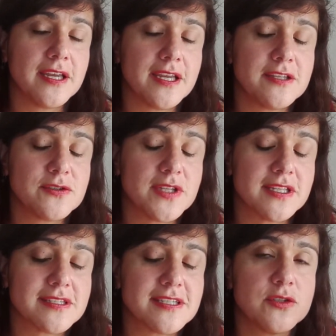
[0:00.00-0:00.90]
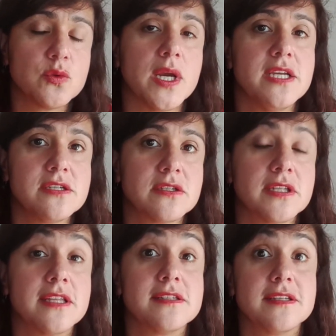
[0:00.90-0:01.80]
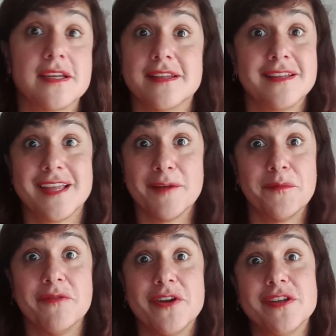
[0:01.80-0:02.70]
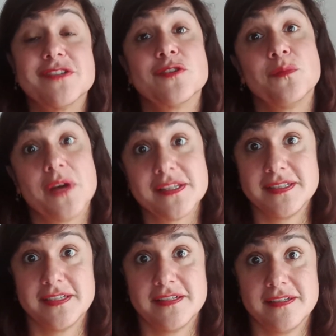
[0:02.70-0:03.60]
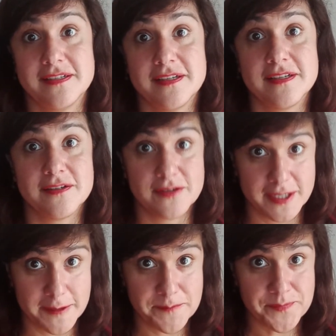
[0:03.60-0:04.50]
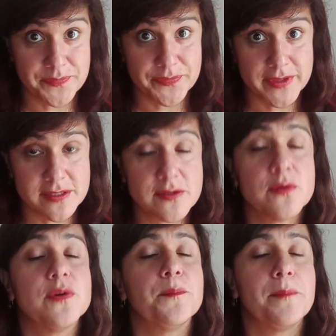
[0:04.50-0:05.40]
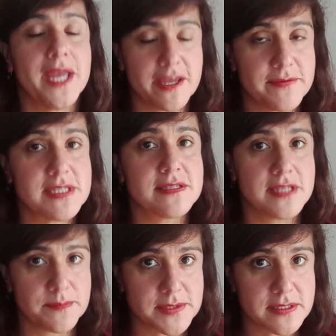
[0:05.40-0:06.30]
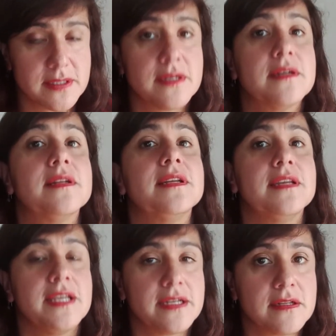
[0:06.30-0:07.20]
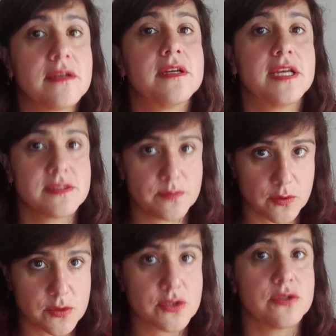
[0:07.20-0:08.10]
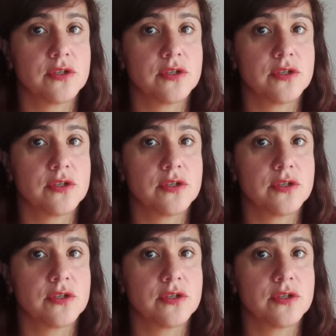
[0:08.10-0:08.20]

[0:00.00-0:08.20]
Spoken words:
into that situation that can be very traumatic. Okay? So baby steps, little exposure